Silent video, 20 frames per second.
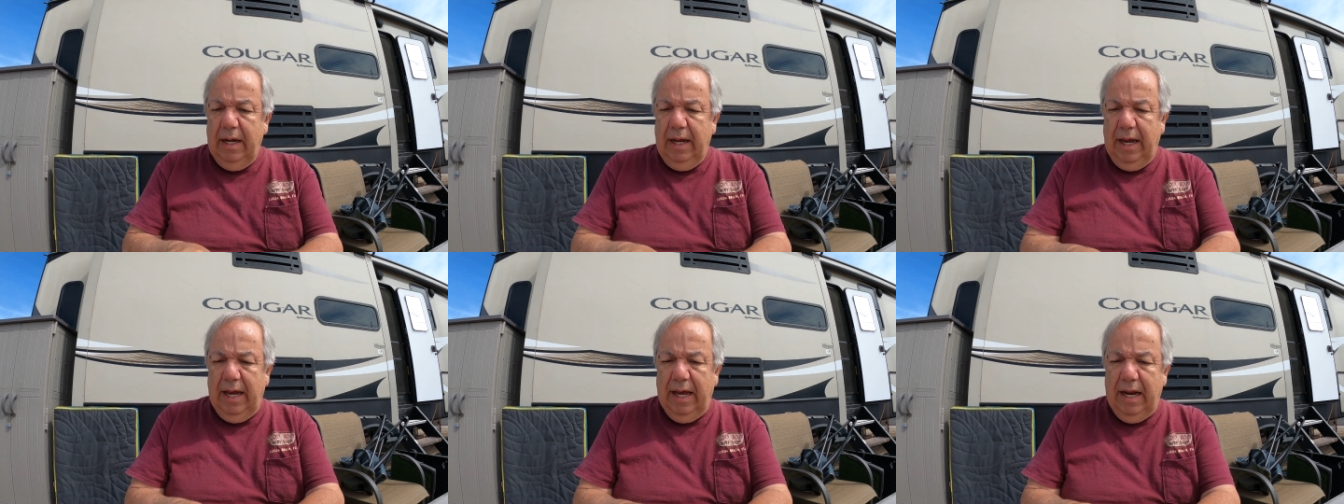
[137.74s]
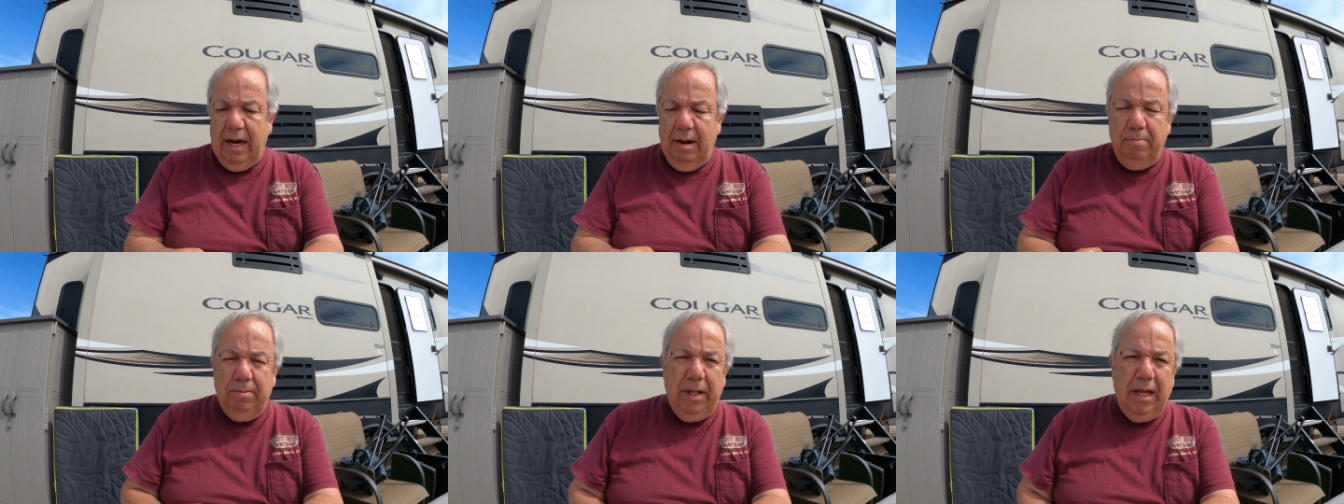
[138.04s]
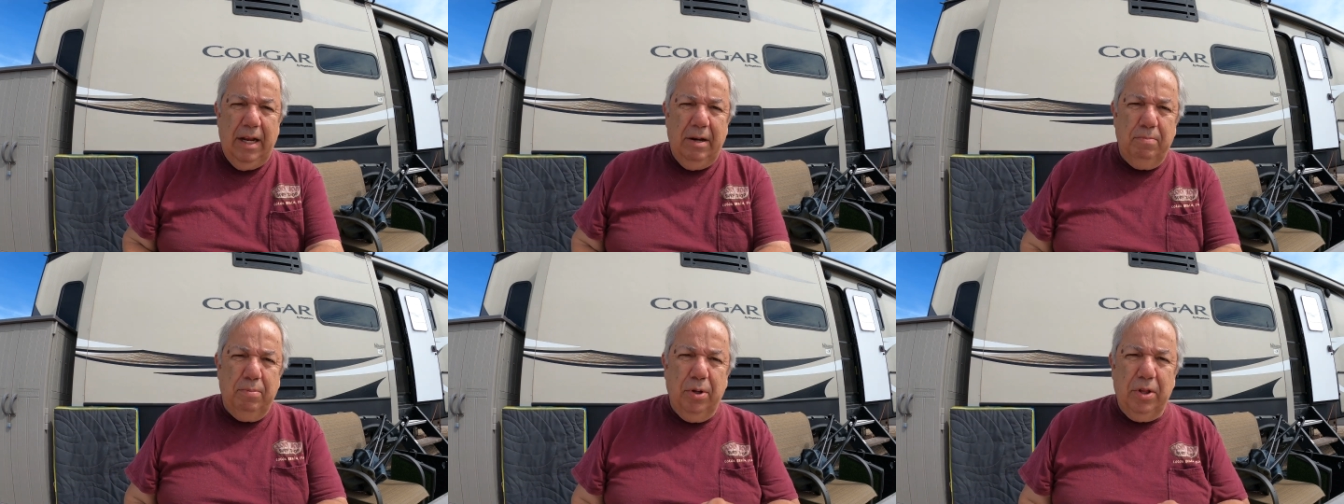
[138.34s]
and I
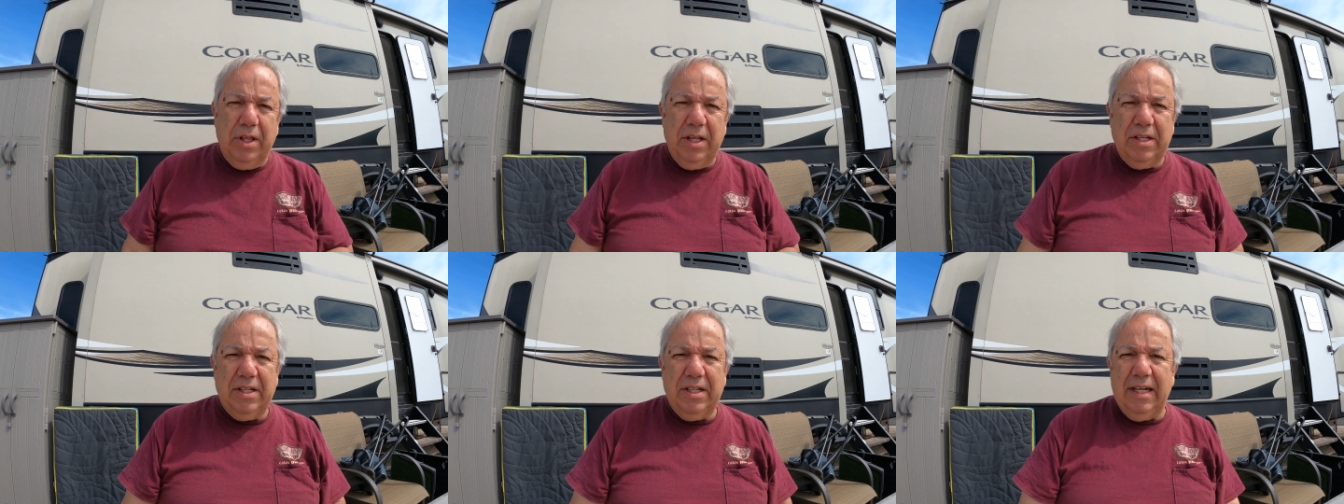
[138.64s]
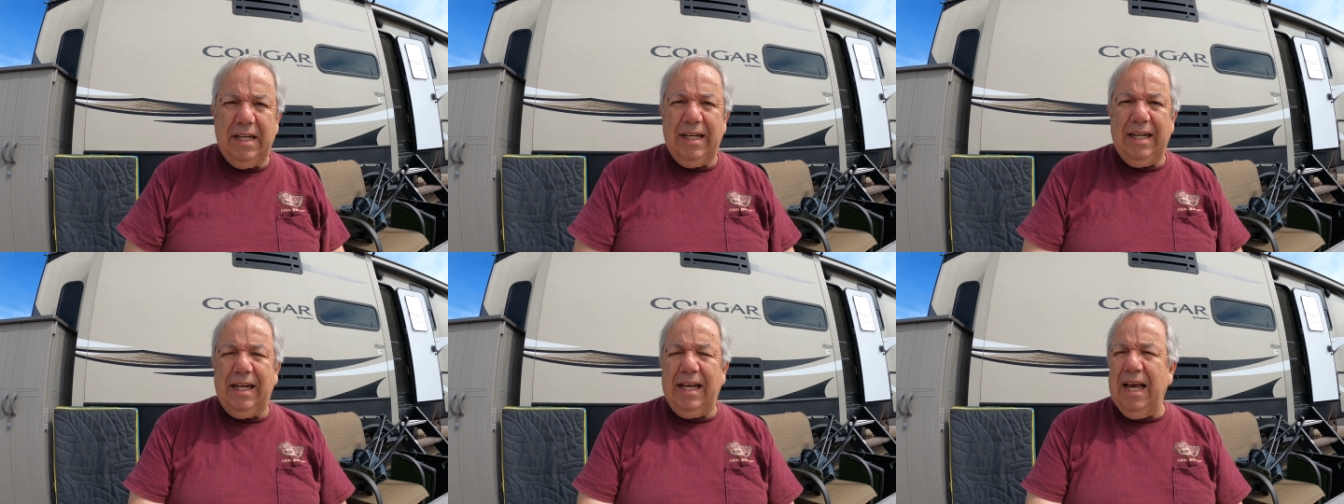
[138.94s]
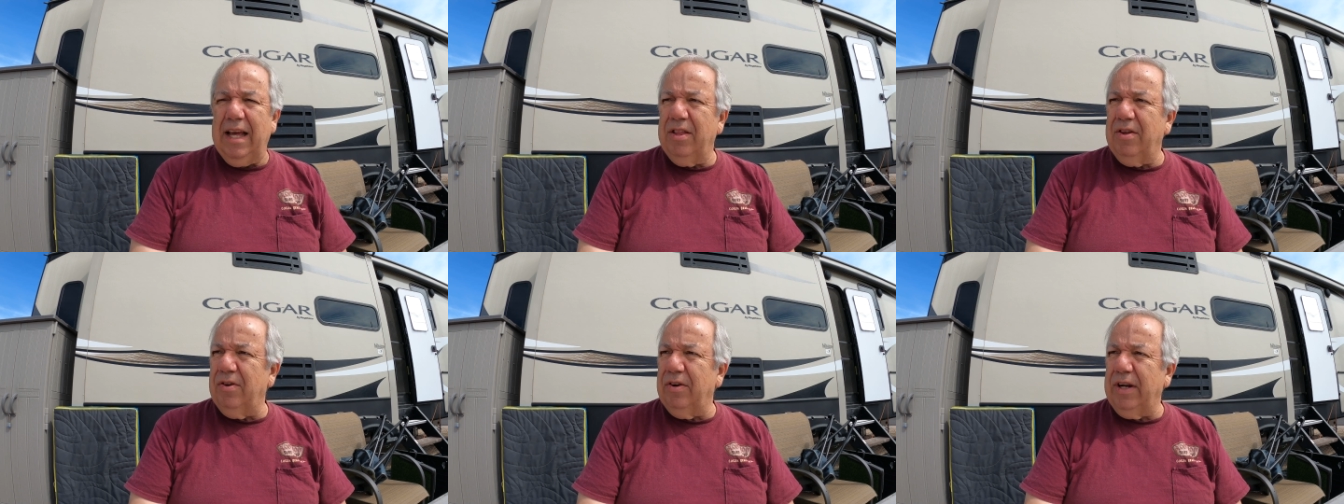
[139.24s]
plan to put this thing
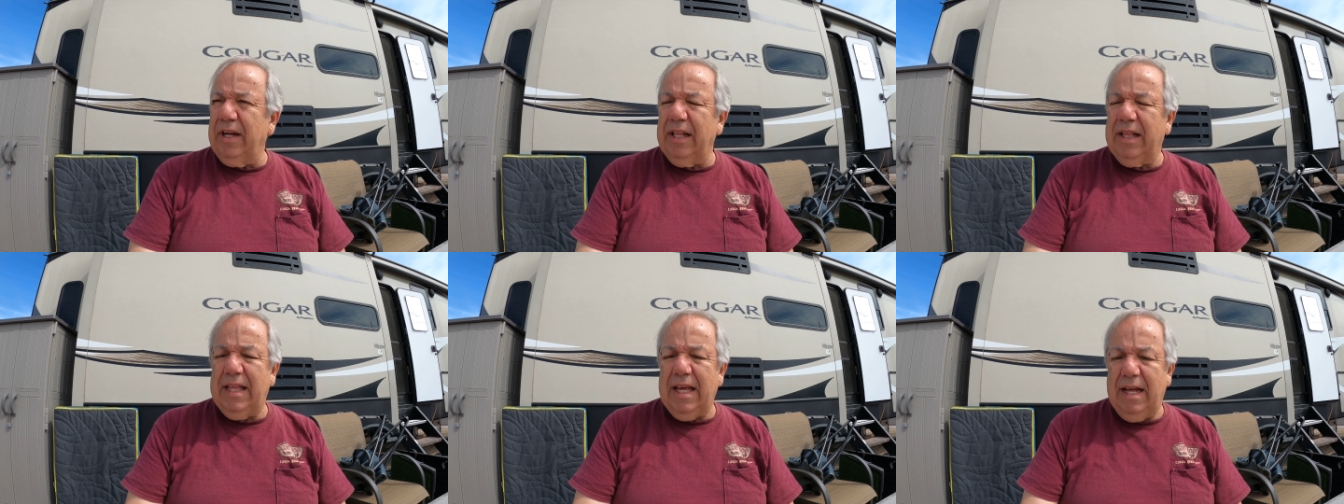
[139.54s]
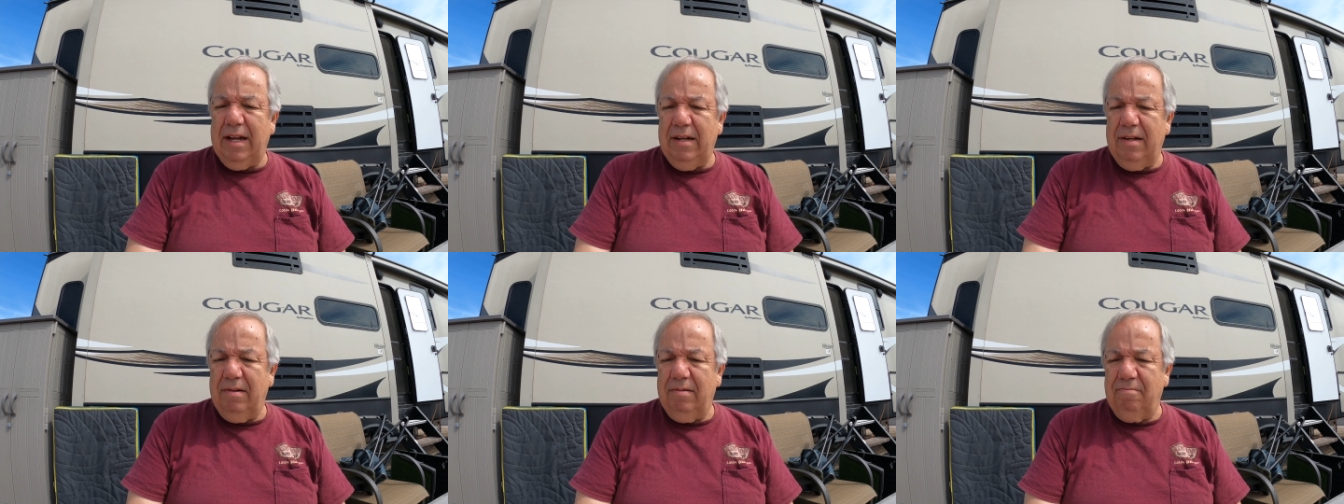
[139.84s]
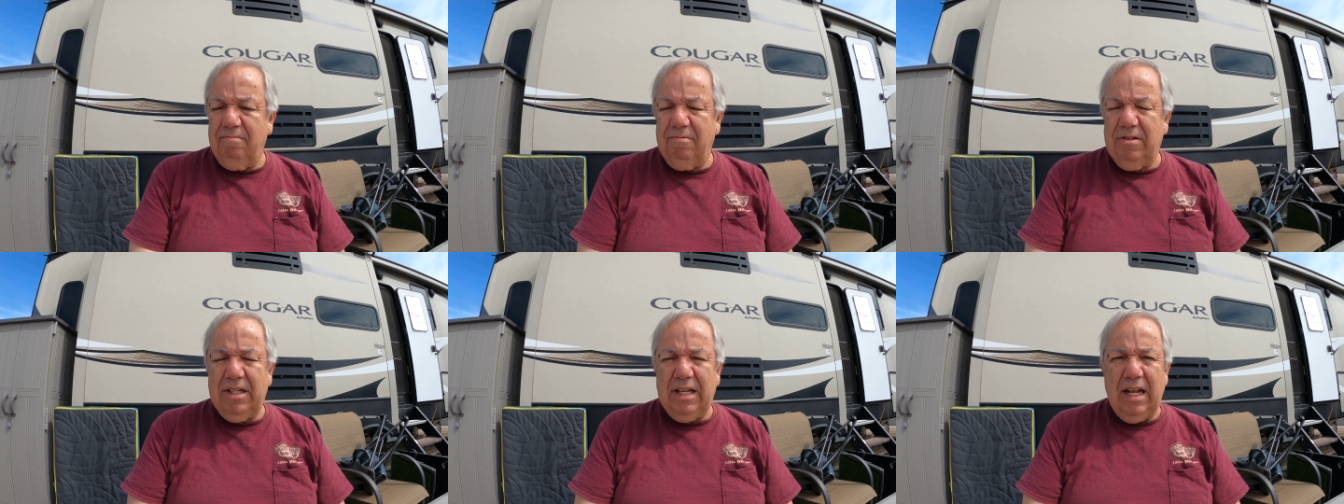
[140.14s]
together and get that
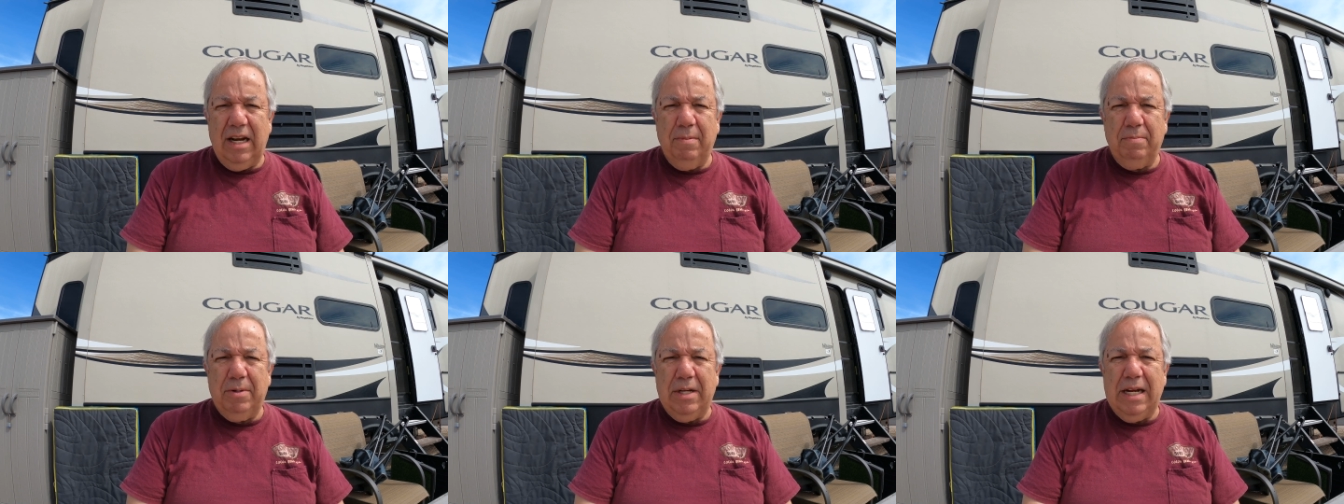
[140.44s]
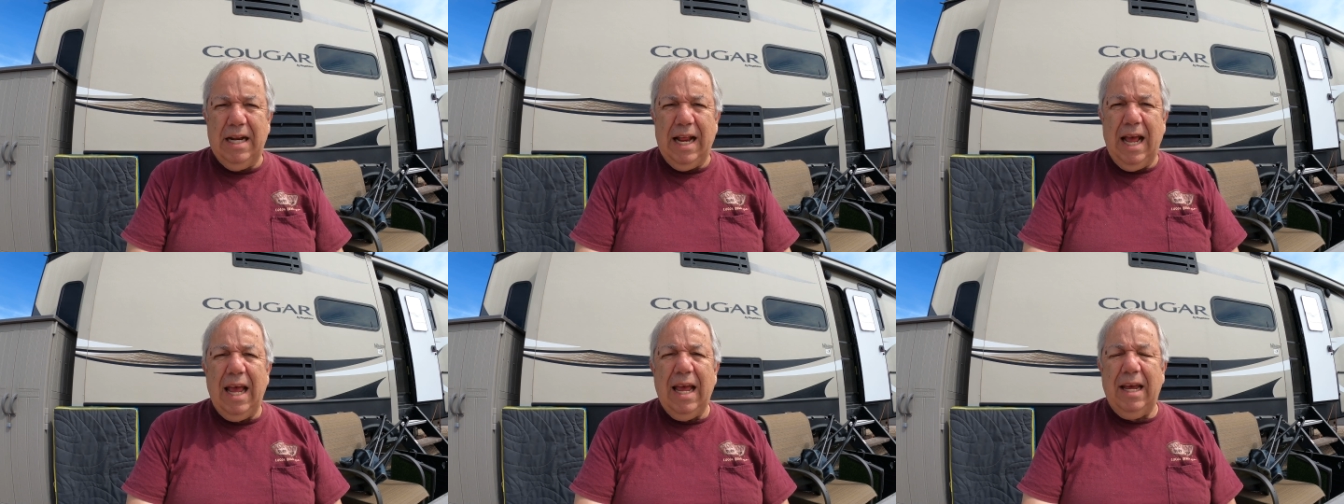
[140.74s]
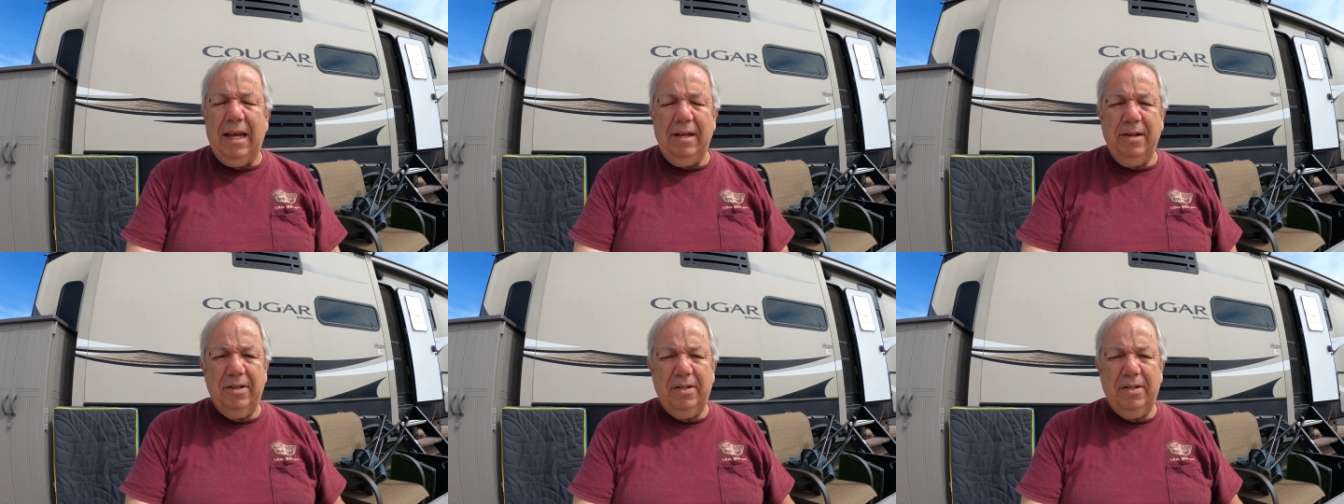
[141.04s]
set up today.